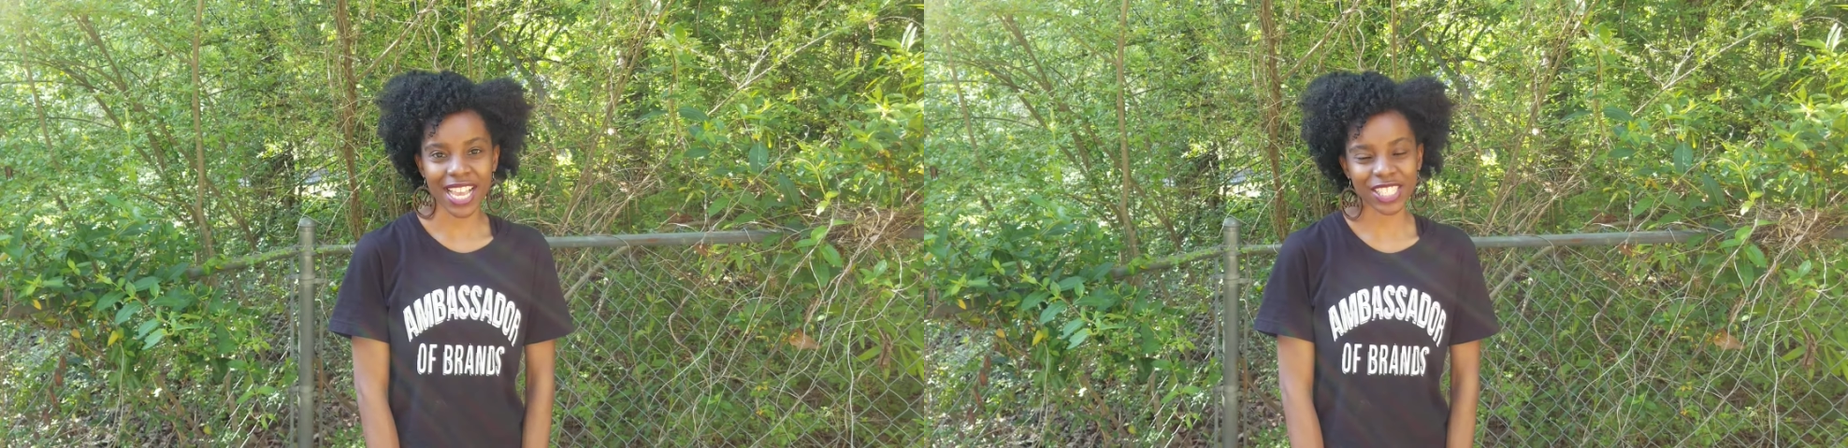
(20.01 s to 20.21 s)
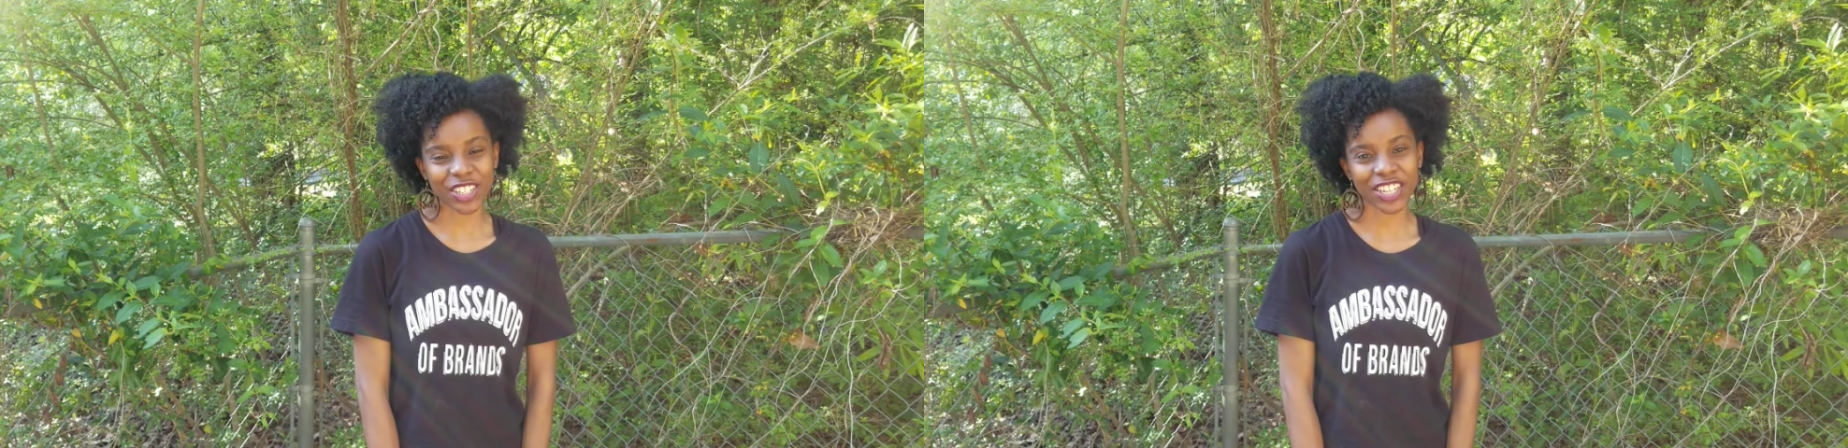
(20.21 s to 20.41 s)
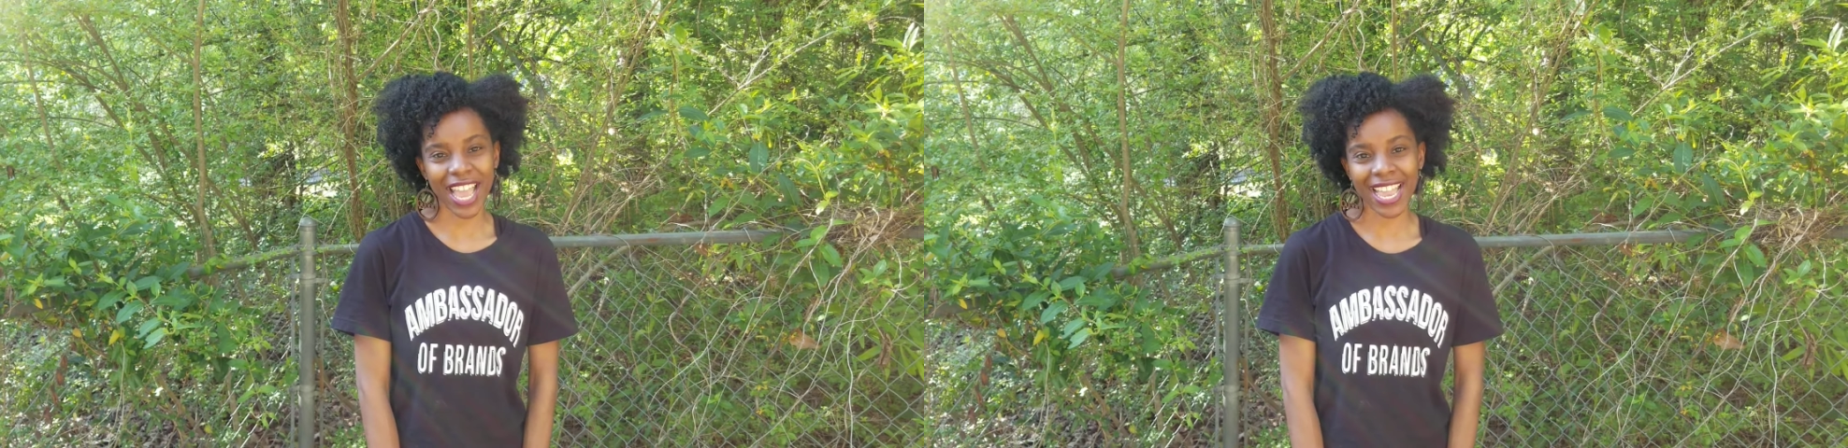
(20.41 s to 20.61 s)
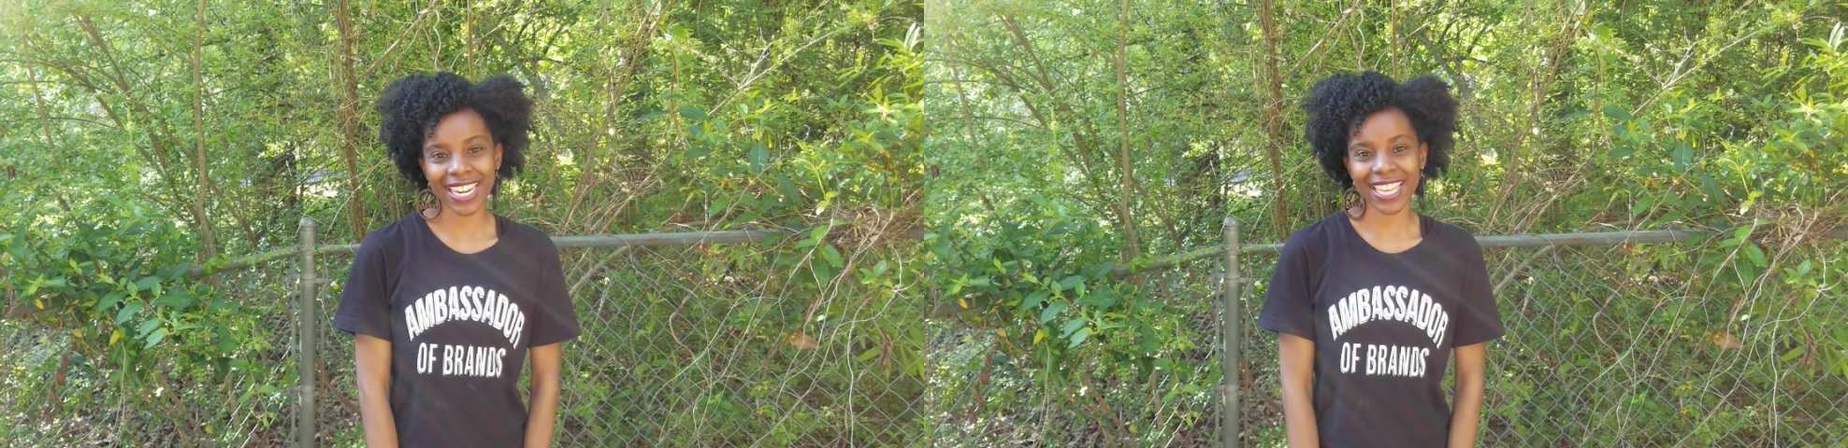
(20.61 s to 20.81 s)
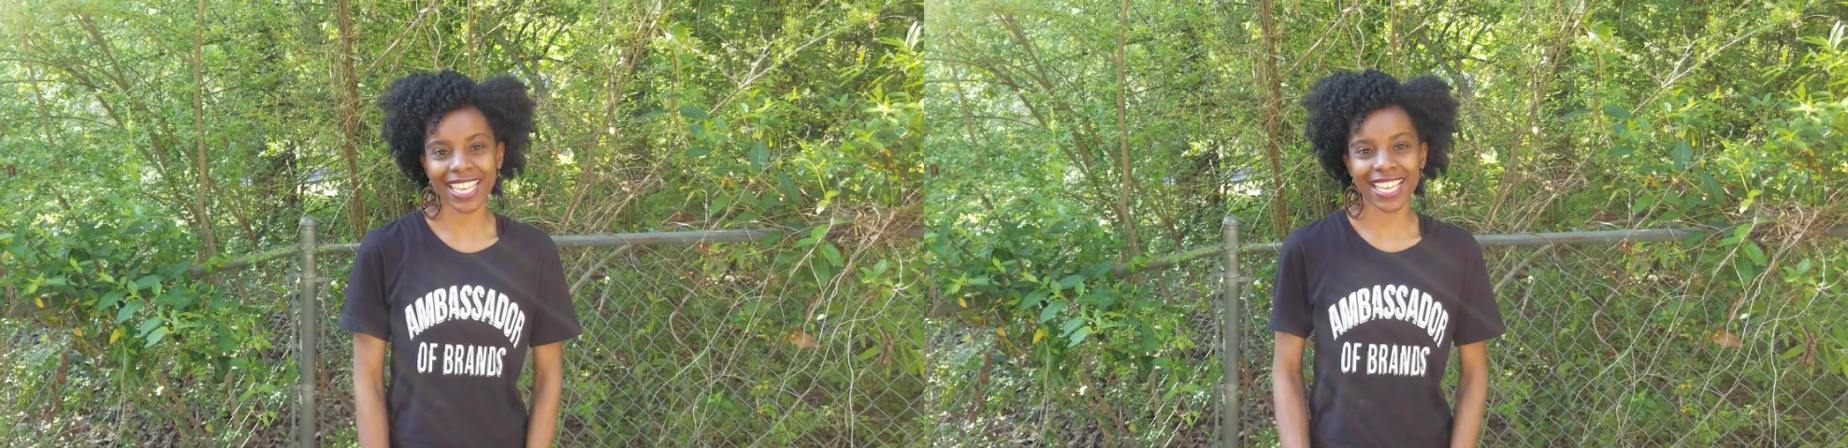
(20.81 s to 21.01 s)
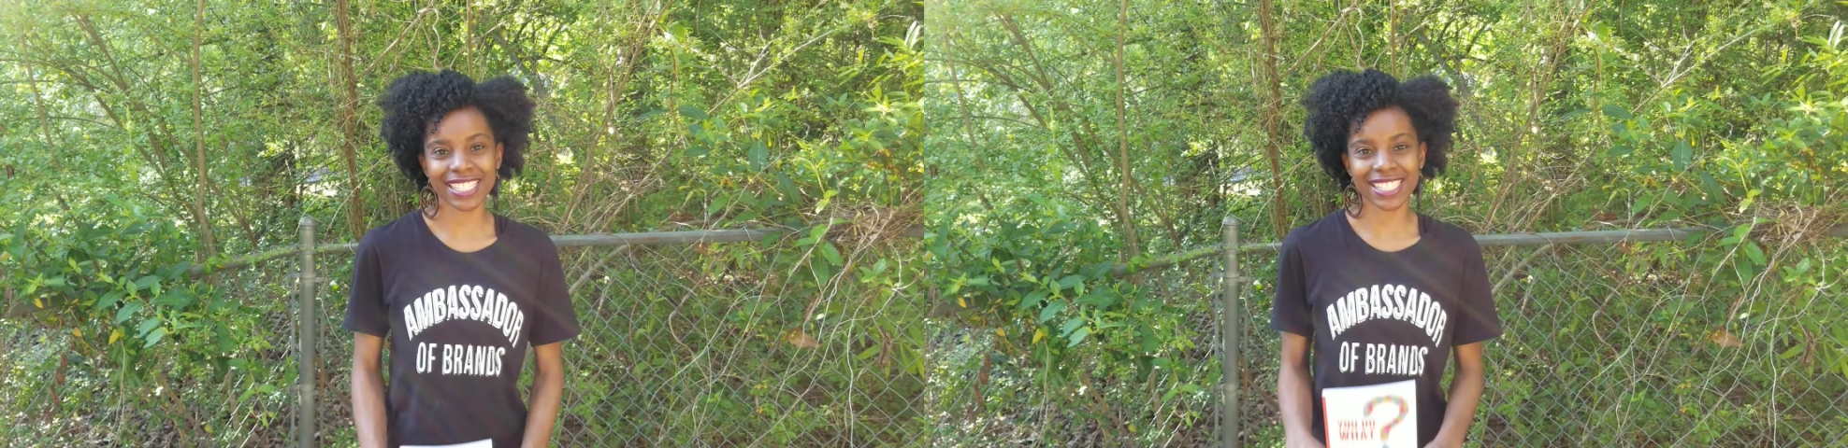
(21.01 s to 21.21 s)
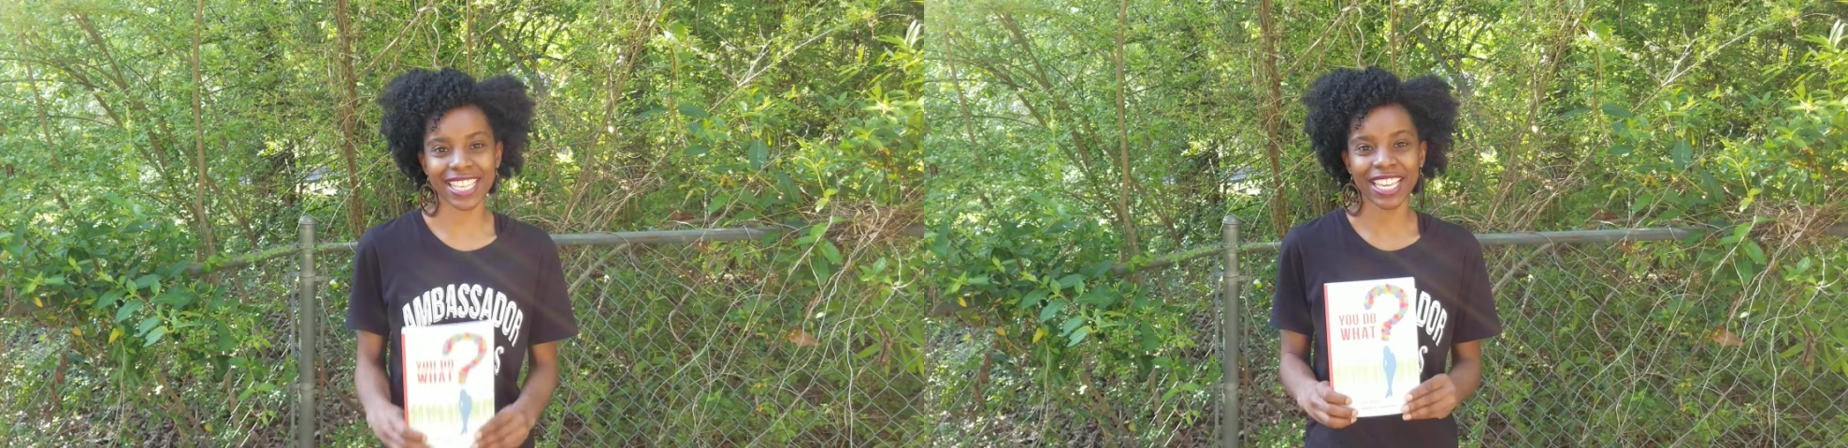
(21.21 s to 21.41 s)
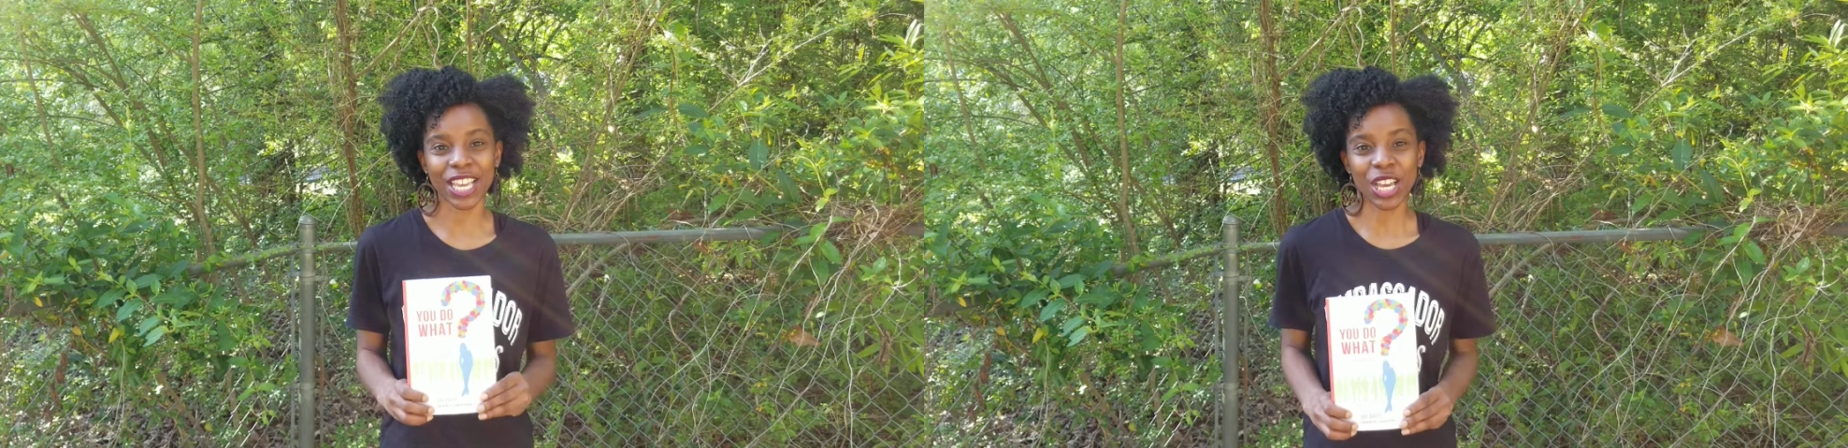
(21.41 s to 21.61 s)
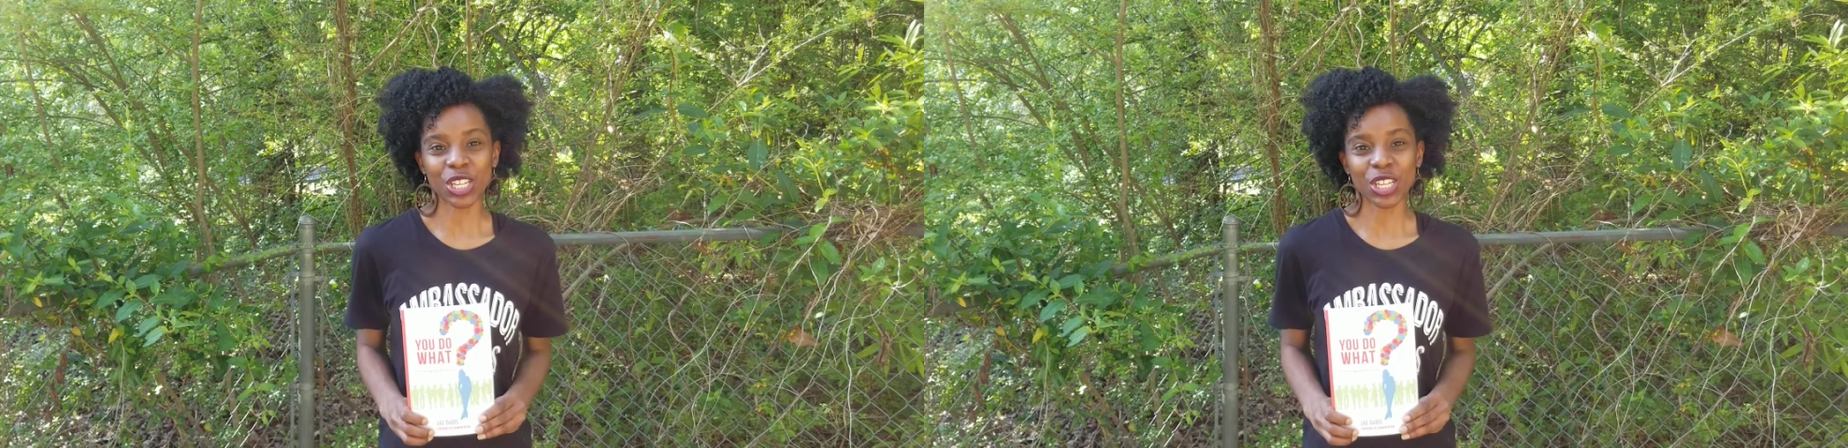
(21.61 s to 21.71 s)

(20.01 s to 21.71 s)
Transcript: has created is the